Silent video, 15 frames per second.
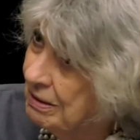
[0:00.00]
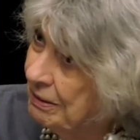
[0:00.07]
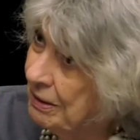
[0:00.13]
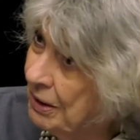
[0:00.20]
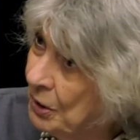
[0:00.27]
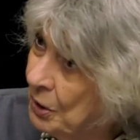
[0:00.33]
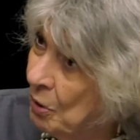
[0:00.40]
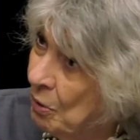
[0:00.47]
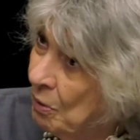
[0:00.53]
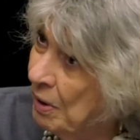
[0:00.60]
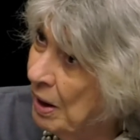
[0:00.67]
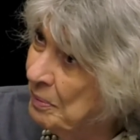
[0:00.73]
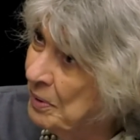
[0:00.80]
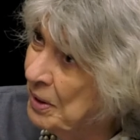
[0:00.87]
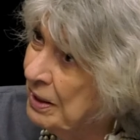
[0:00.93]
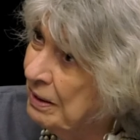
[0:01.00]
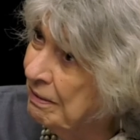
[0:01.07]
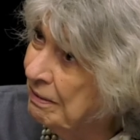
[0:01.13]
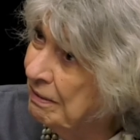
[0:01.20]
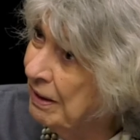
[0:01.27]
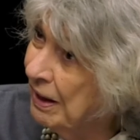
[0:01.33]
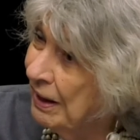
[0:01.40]
You know, I
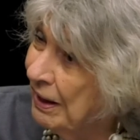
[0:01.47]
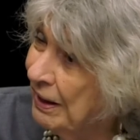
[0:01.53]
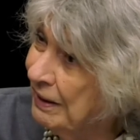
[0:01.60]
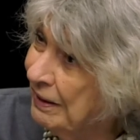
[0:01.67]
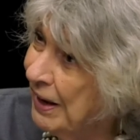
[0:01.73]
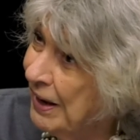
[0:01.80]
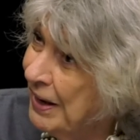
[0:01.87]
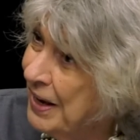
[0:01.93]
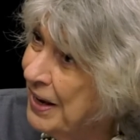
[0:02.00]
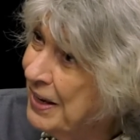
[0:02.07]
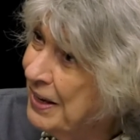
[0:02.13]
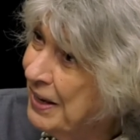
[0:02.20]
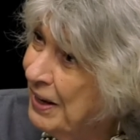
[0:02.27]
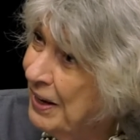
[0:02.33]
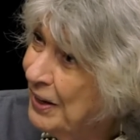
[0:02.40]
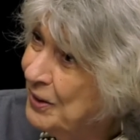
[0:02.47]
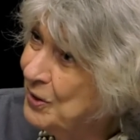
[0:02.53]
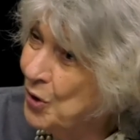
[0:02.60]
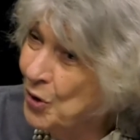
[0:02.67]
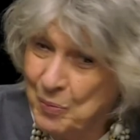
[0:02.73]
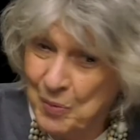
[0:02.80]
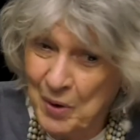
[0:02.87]
mean, it
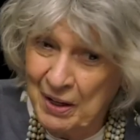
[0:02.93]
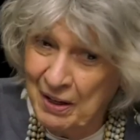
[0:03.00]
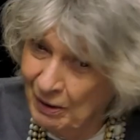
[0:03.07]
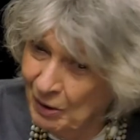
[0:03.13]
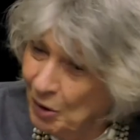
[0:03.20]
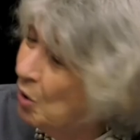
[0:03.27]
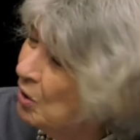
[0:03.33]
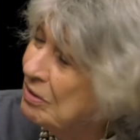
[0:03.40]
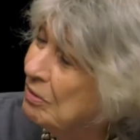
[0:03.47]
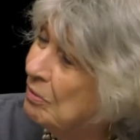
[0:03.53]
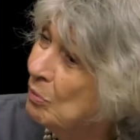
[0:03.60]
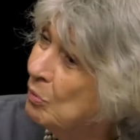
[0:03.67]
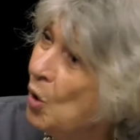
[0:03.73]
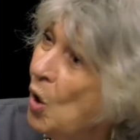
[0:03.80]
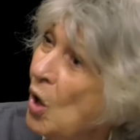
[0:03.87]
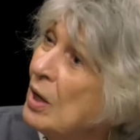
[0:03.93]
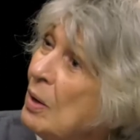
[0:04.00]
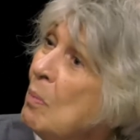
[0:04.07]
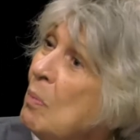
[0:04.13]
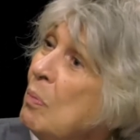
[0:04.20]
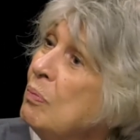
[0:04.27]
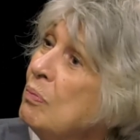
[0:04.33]
took me a
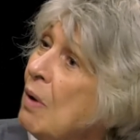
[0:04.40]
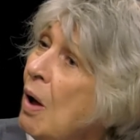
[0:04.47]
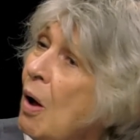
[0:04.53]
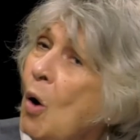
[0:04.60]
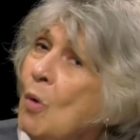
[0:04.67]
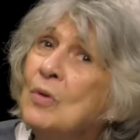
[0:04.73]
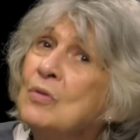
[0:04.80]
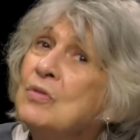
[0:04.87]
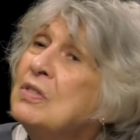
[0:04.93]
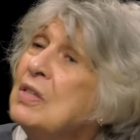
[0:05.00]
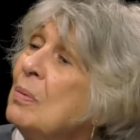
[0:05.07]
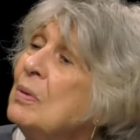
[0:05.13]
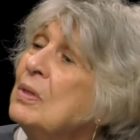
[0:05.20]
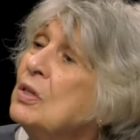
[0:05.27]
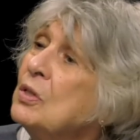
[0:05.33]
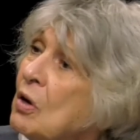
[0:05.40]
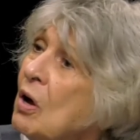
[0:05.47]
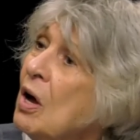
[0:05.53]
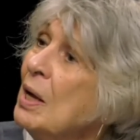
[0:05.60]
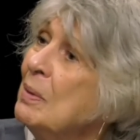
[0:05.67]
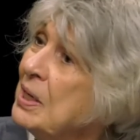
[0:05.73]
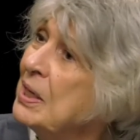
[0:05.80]
almost double the
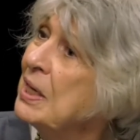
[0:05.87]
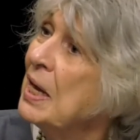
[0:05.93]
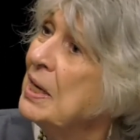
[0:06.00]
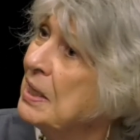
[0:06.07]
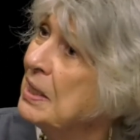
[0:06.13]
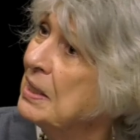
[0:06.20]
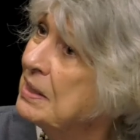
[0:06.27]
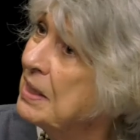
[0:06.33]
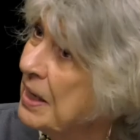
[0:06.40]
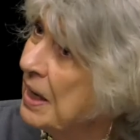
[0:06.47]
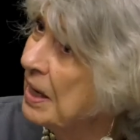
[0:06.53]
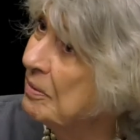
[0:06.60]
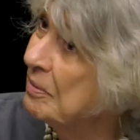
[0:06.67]
time to get here today.